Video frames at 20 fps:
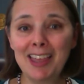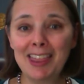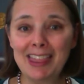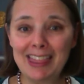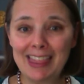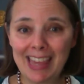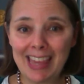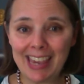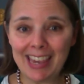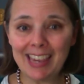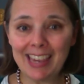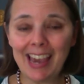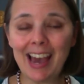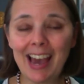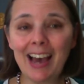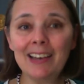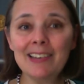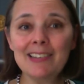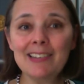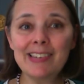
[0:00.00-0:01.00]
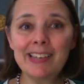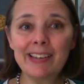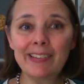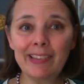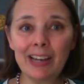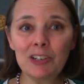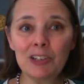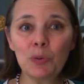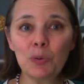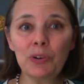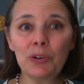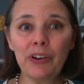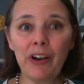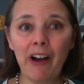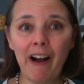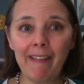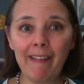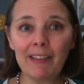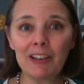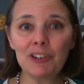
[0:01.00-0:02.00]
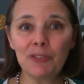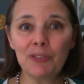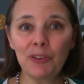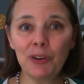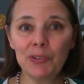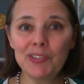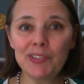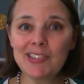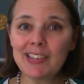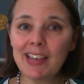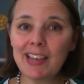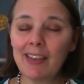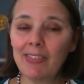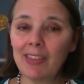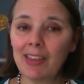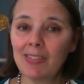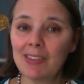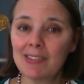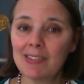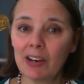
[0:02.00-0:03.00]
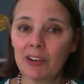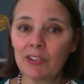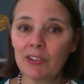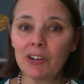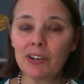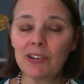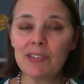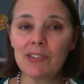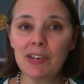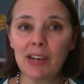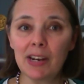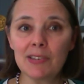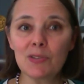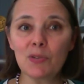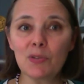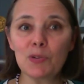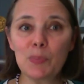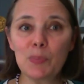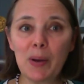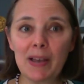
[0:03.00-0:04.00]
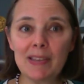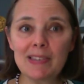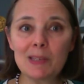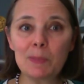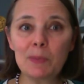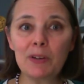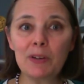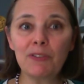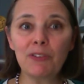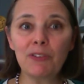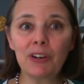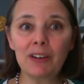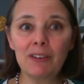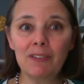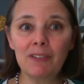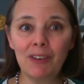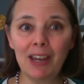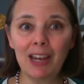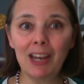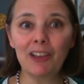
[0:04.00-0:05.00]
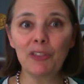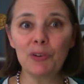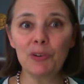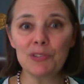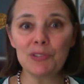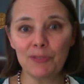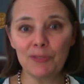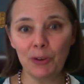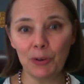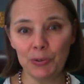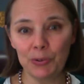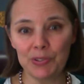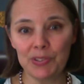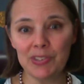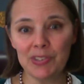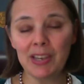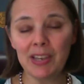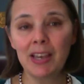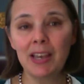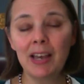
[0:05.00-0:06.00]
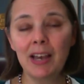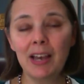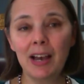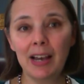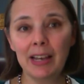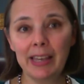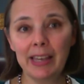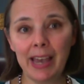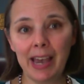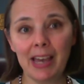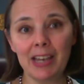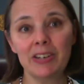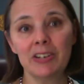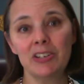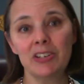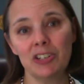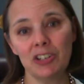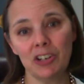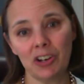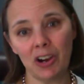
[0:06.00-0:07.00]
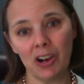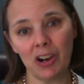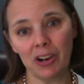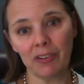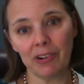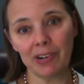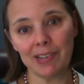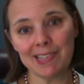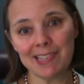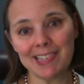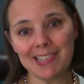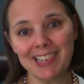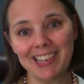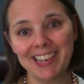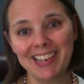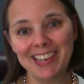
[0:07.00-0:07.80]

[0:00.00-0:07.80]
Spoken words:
They cast the Electoral College votes, and then the Secretary of State is responsible for conveying those votes again to Congress.